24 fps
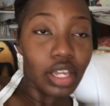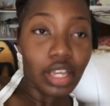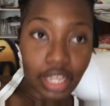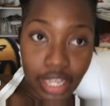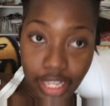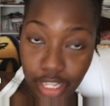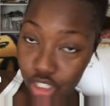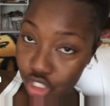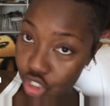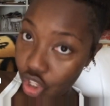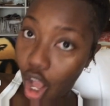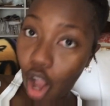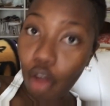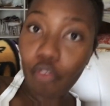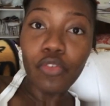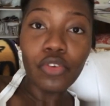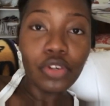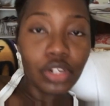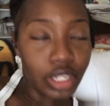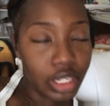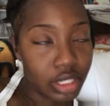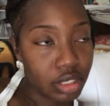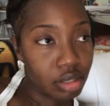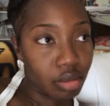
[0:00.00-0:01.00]
He's
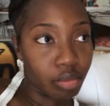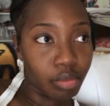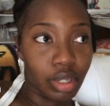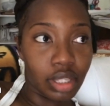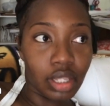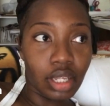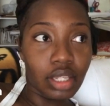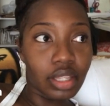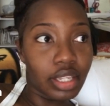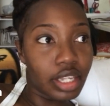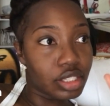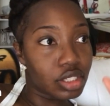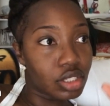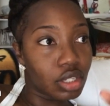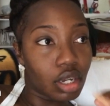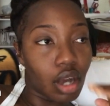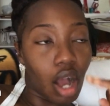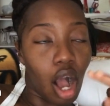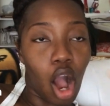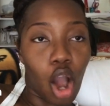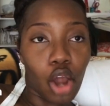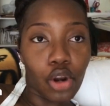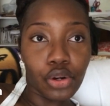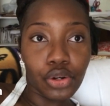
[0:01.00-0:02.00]
sovereign. He's dominion. There's an
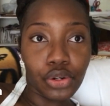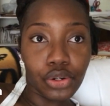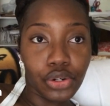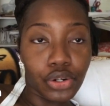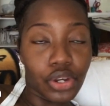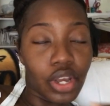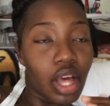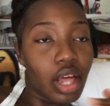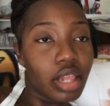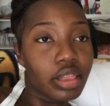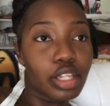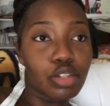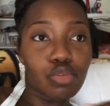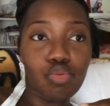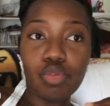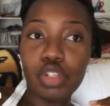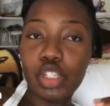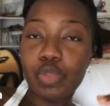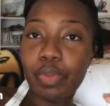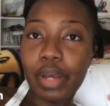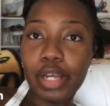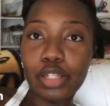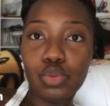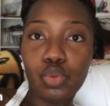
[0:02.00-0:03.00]
honor. There's
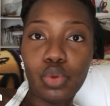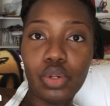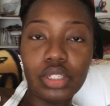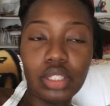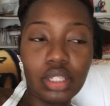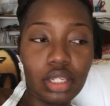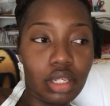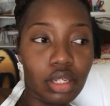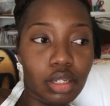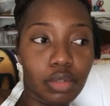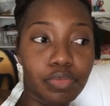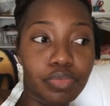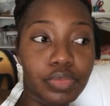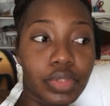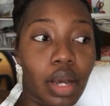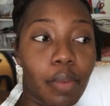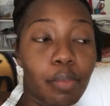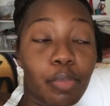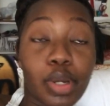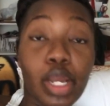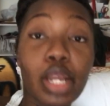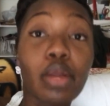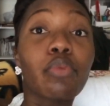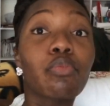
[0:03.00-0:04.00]
respect towards Him.
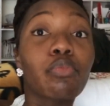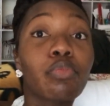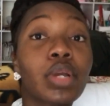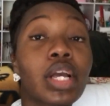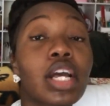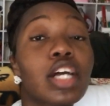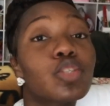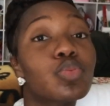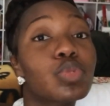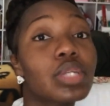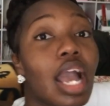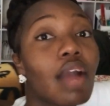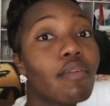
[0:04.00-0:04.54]
But because we